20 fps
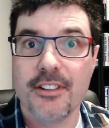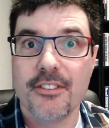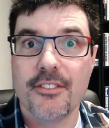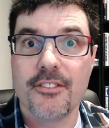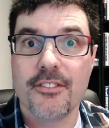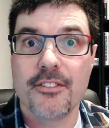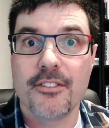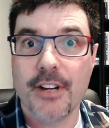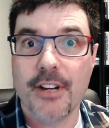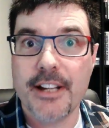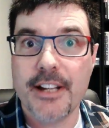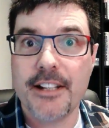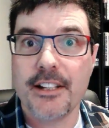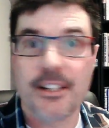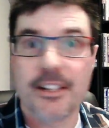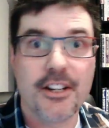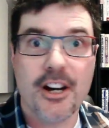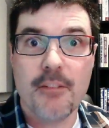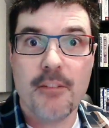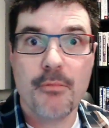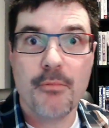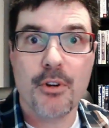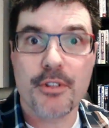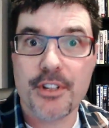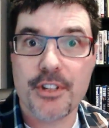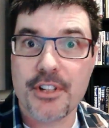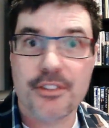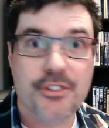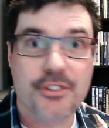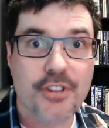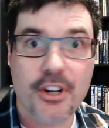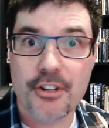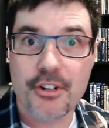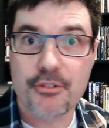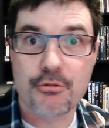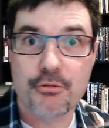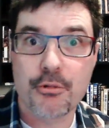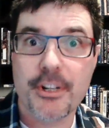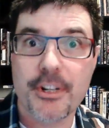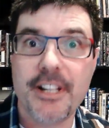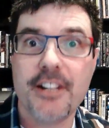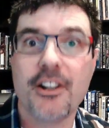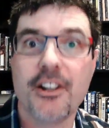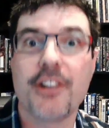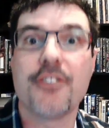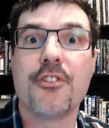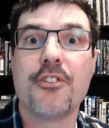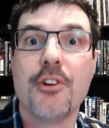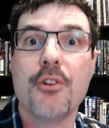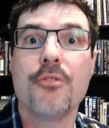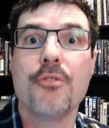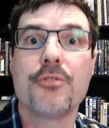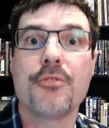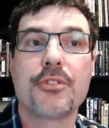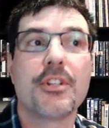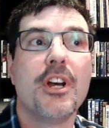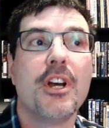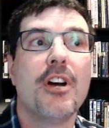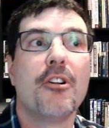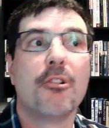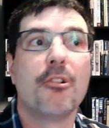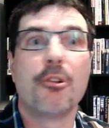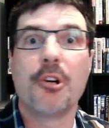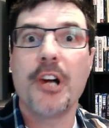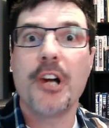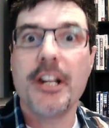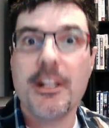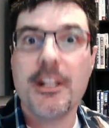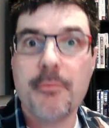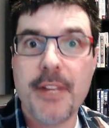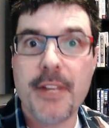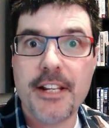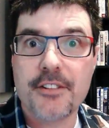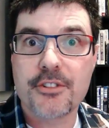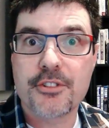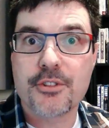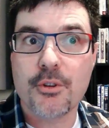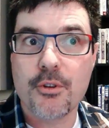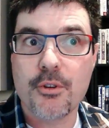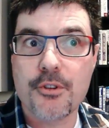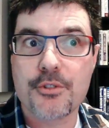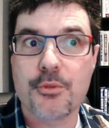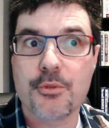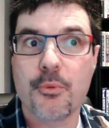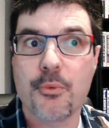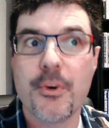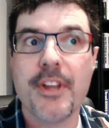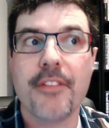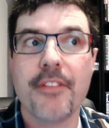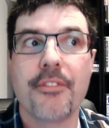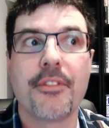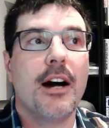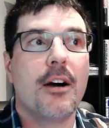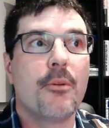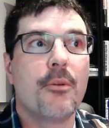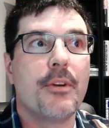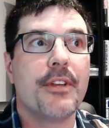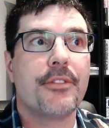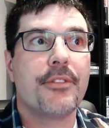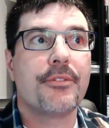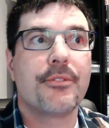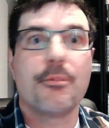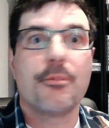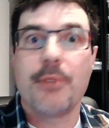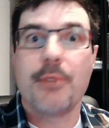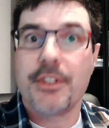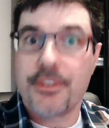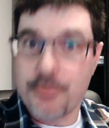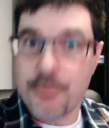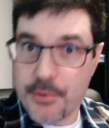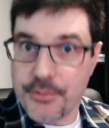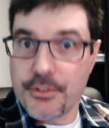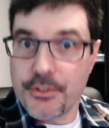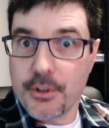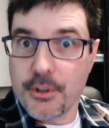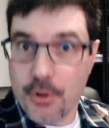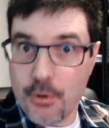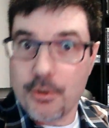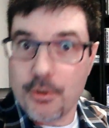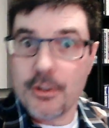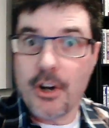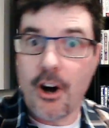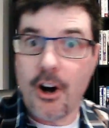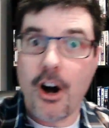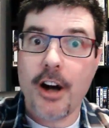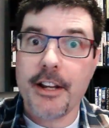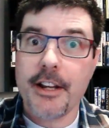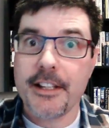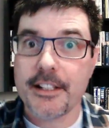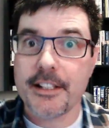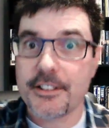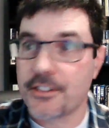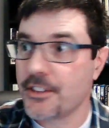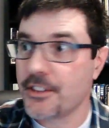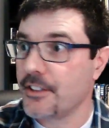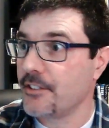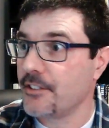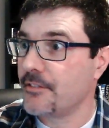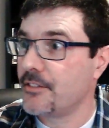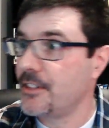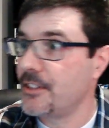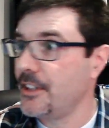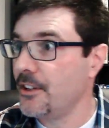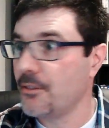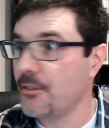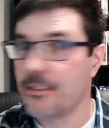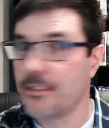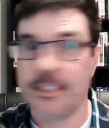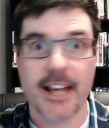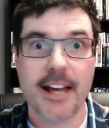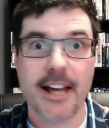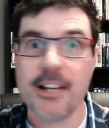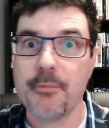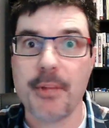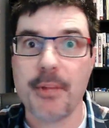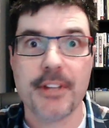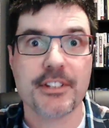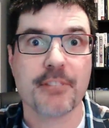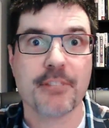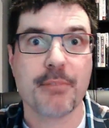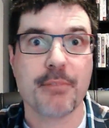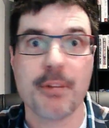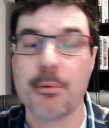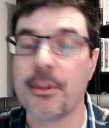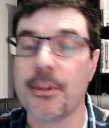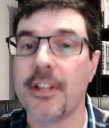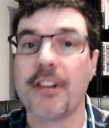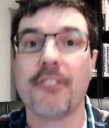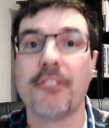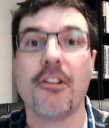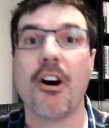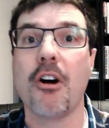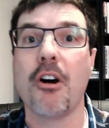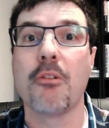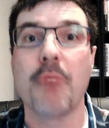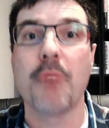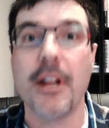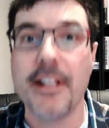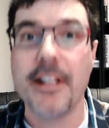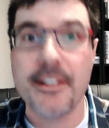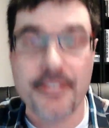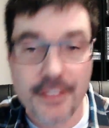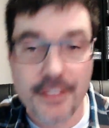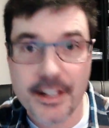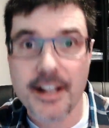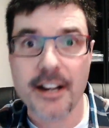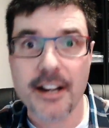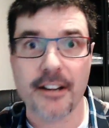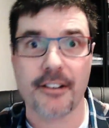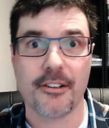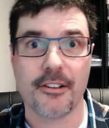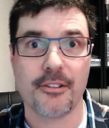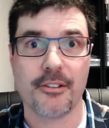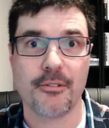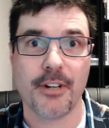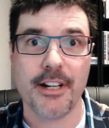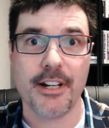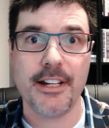right? Gumroad. You can start creating on those ready-made stores with their own audience and, database of people that are already there, right?